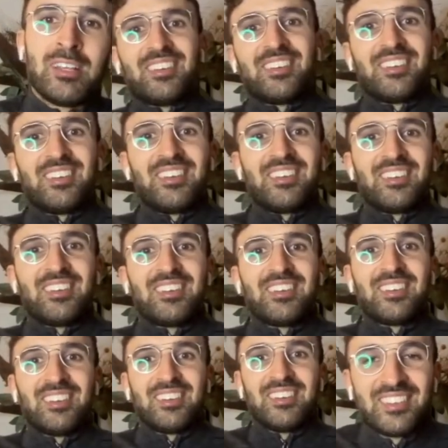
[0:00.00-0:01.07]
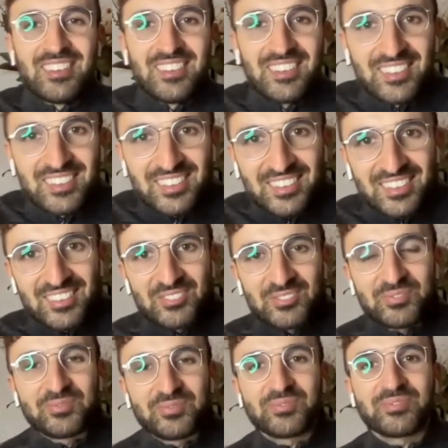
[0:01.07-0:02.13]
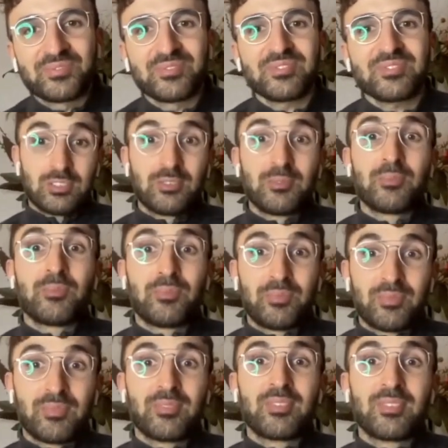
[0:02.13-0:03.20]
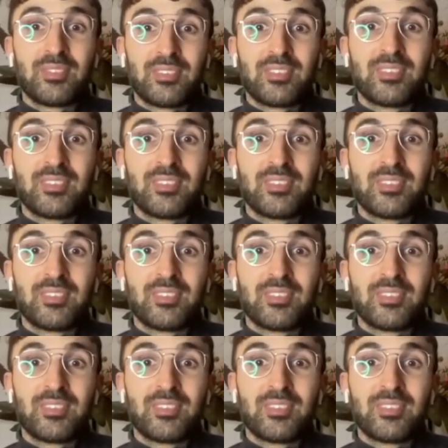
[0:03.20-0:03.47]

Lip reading: There's days that I'm less motivated. I'm not gonna sit here and lie to you.